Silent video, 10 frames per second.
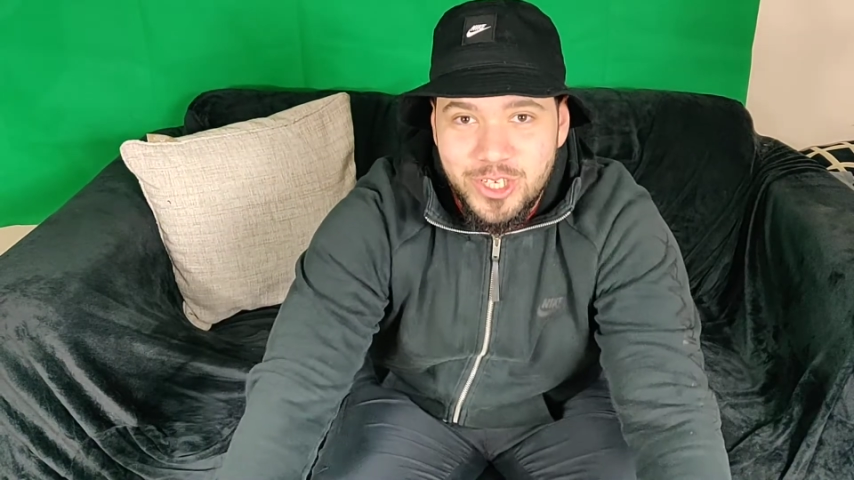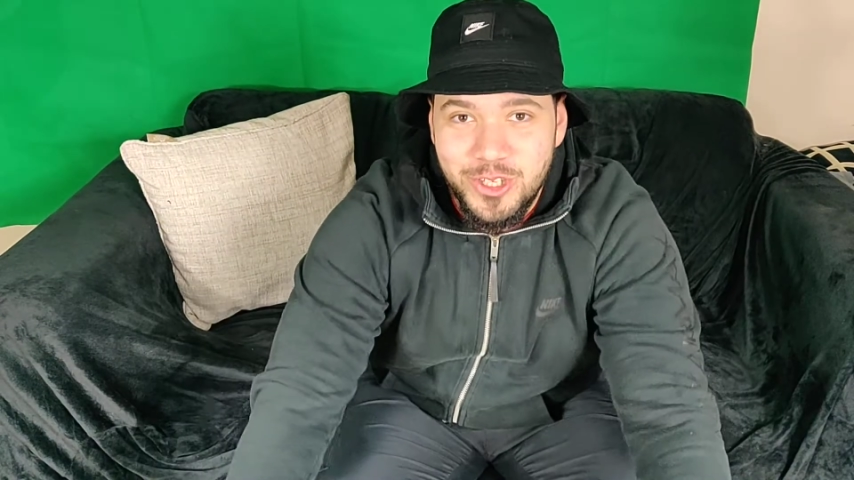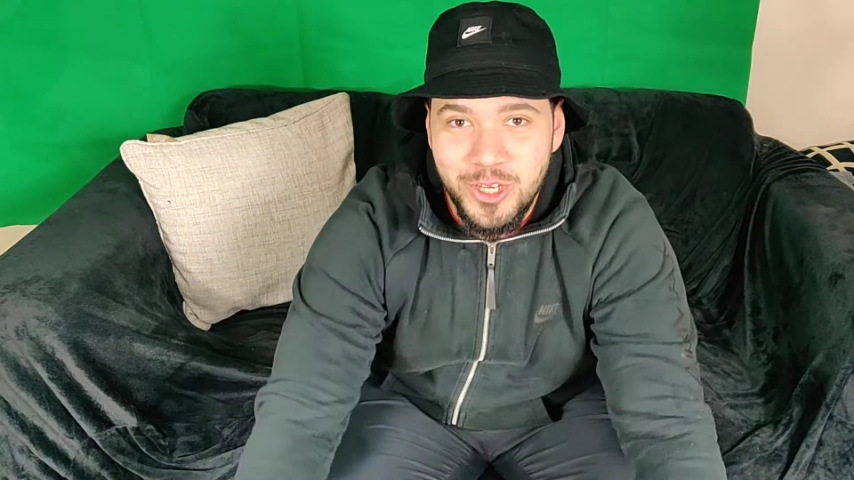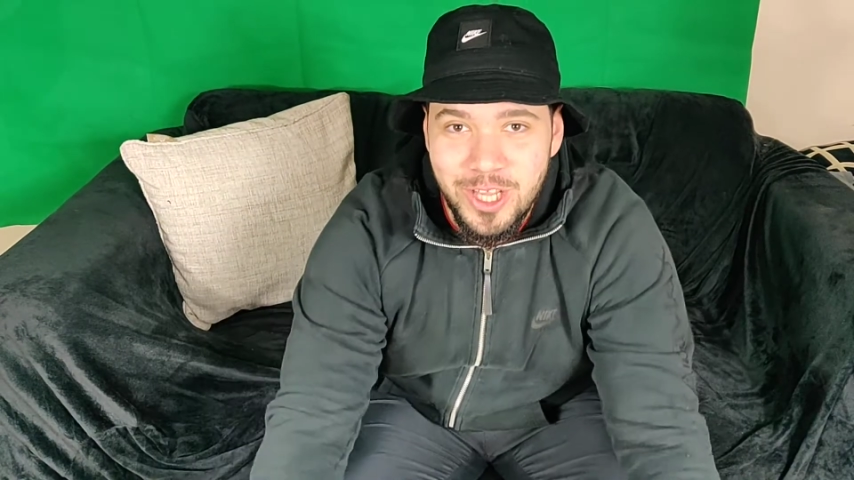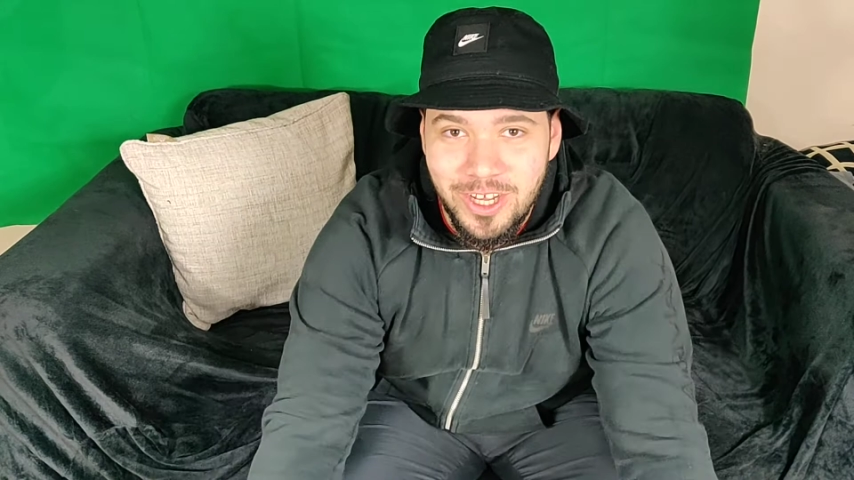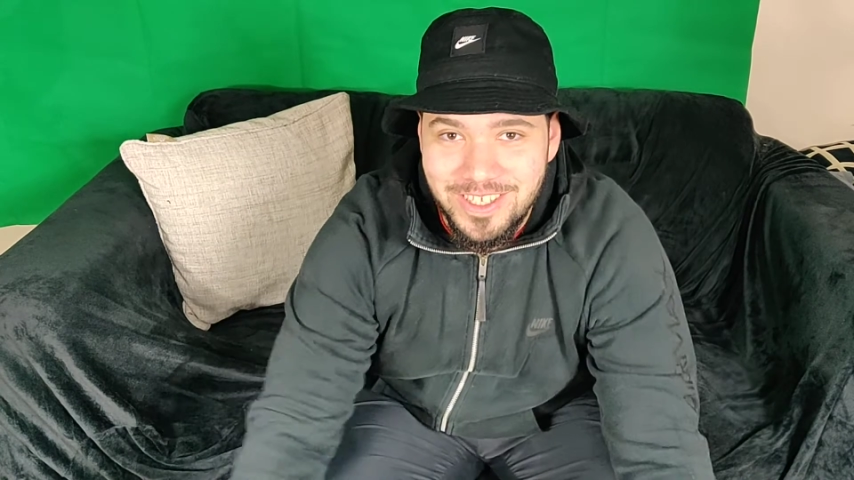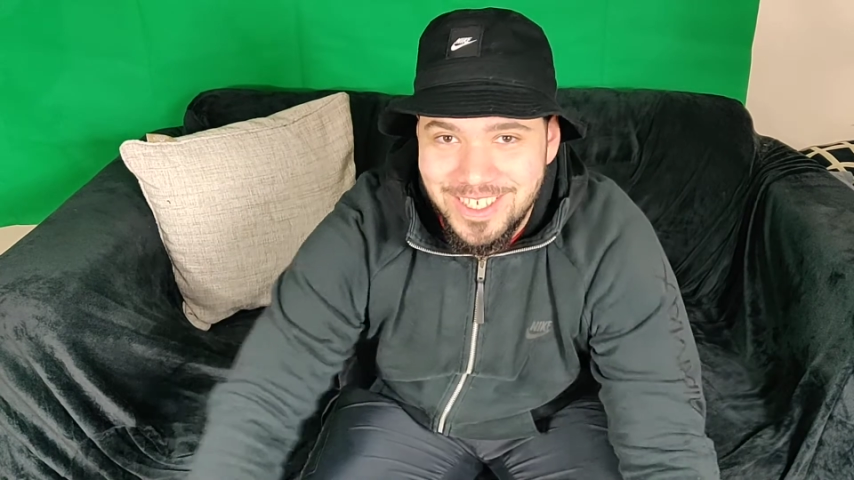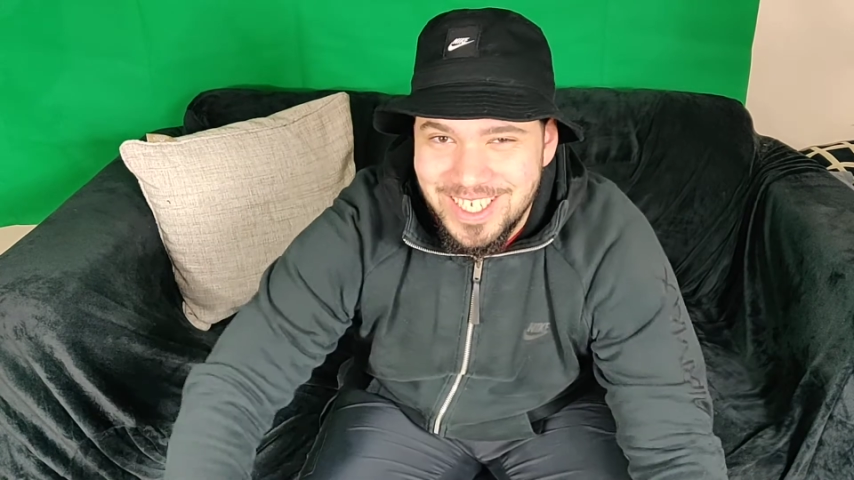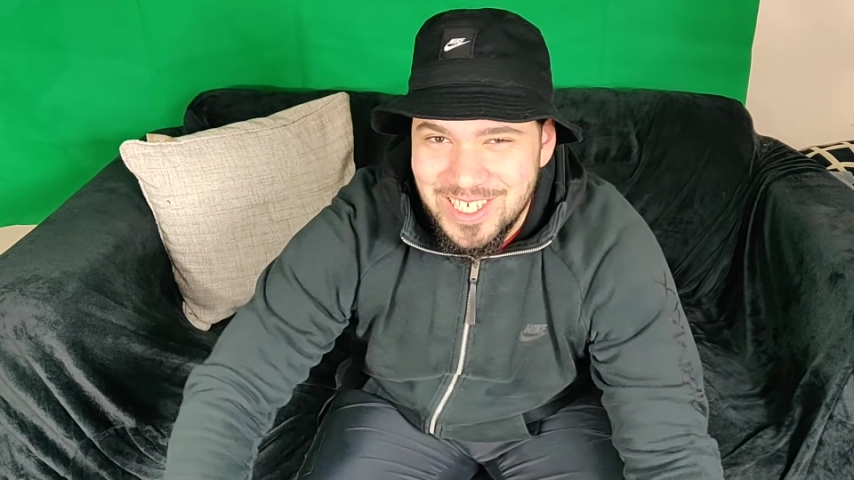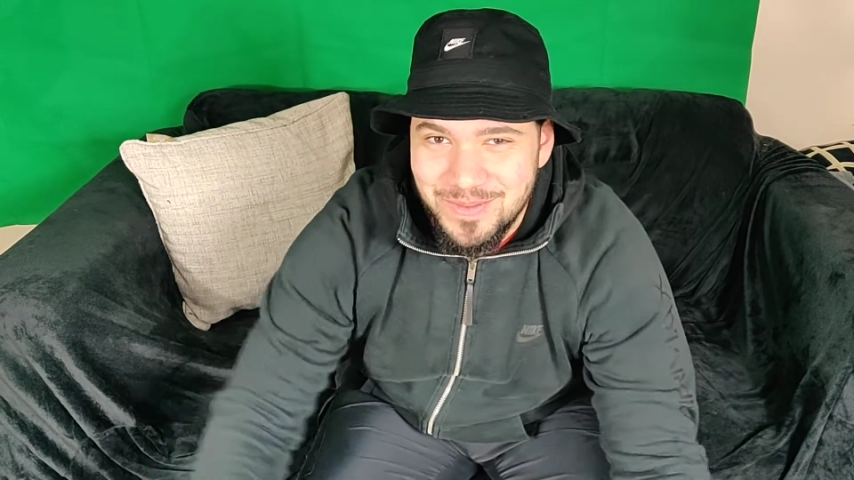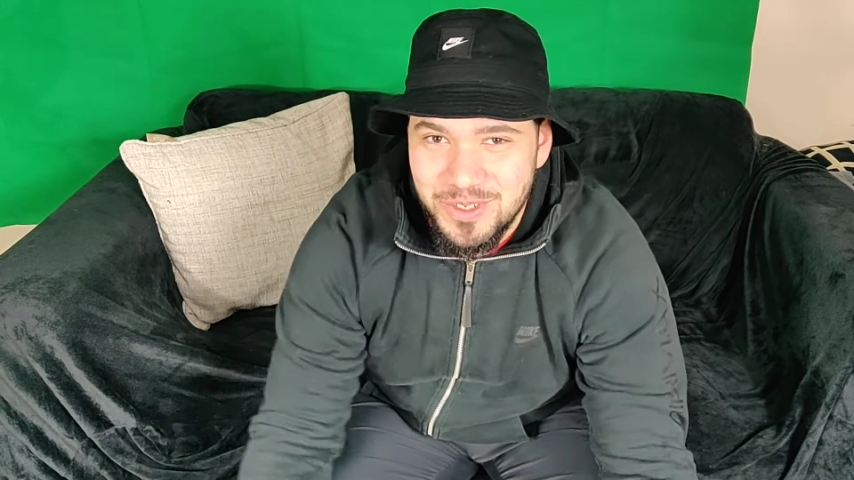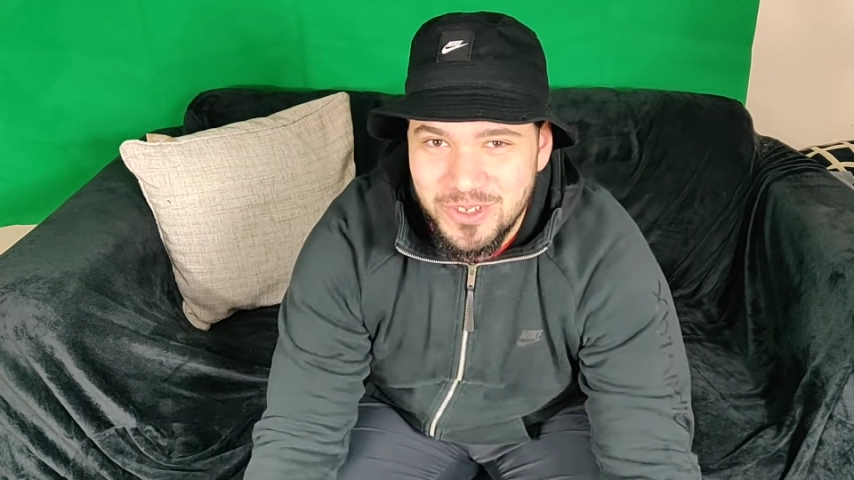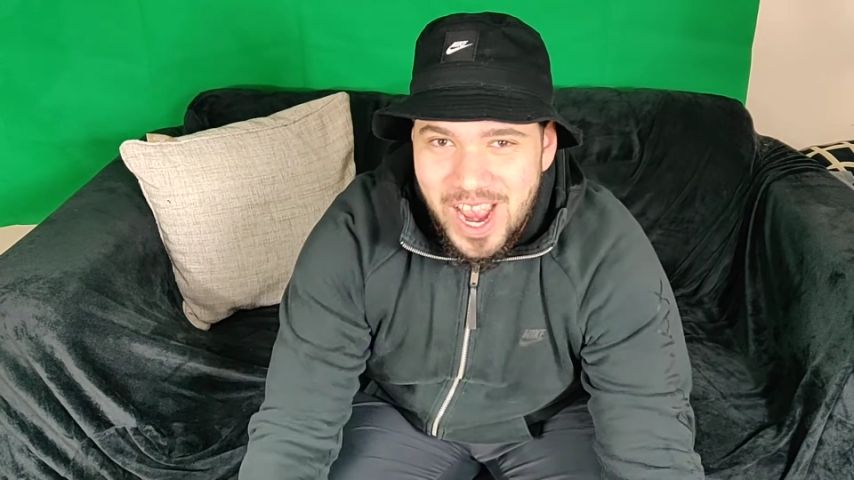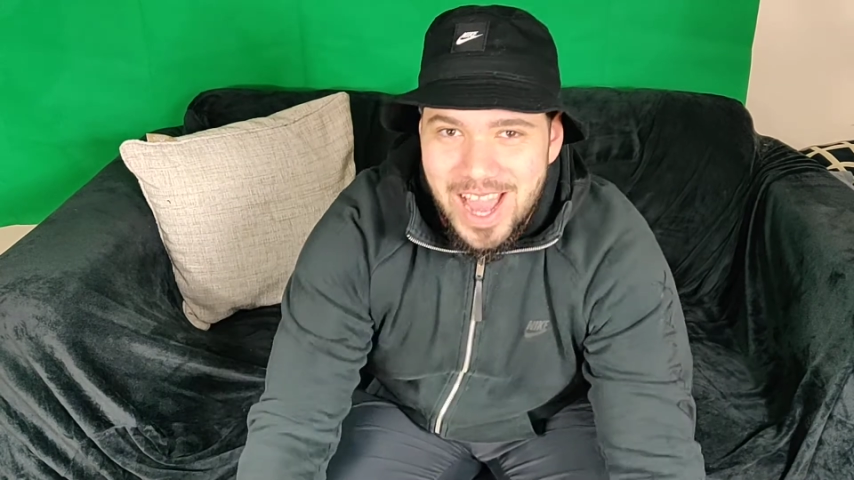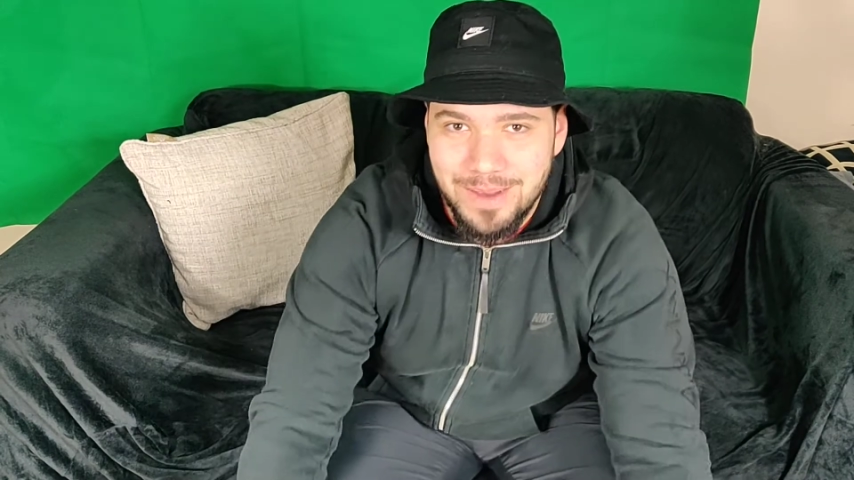you lot need to
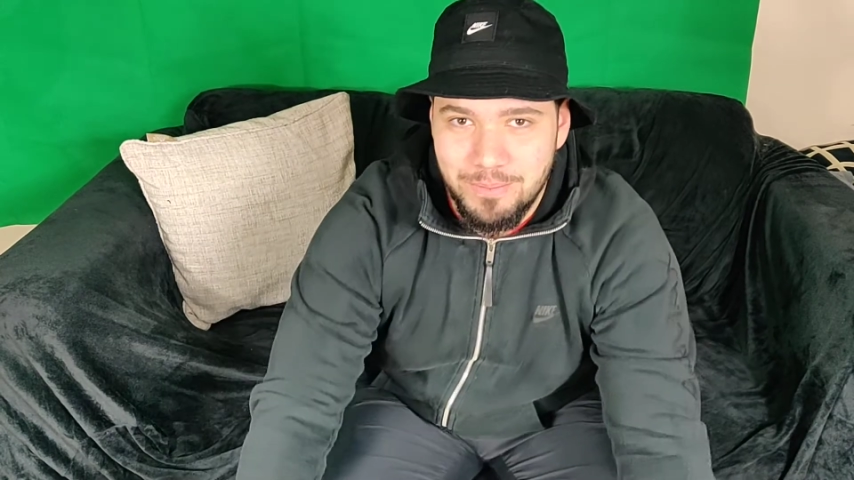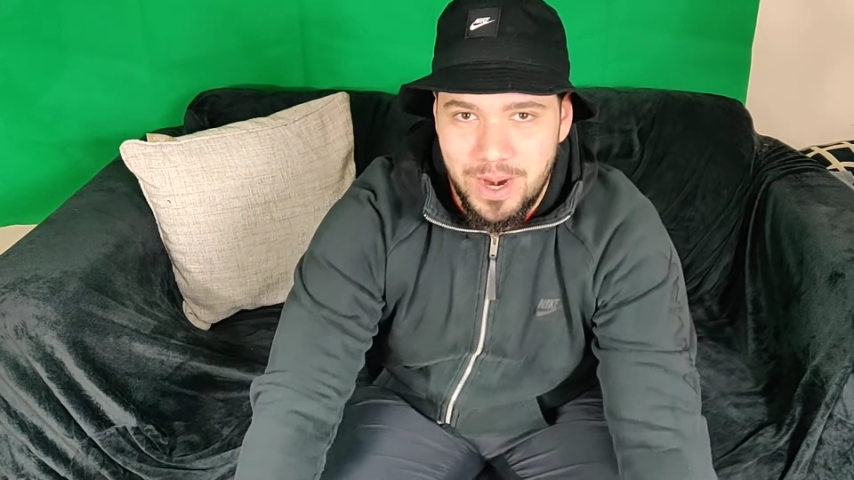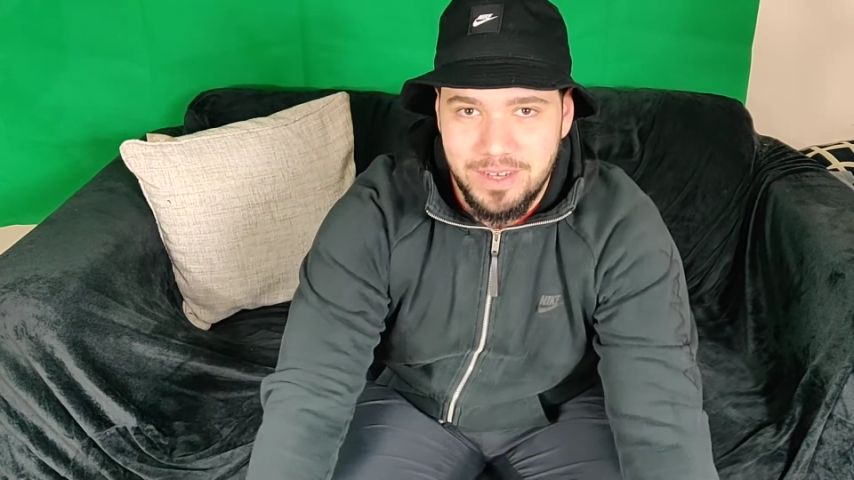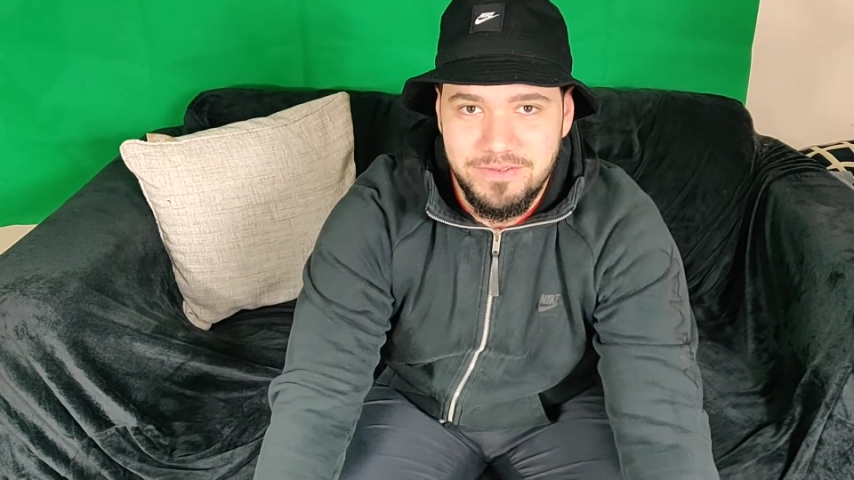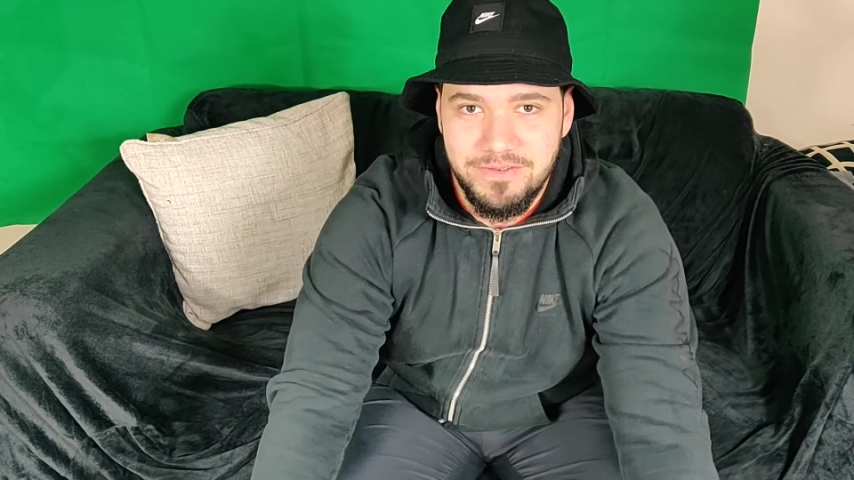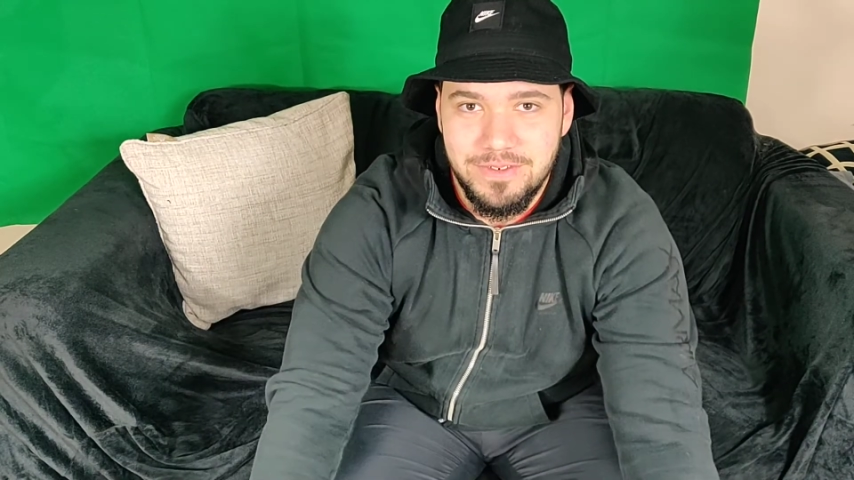subscribe, bruv.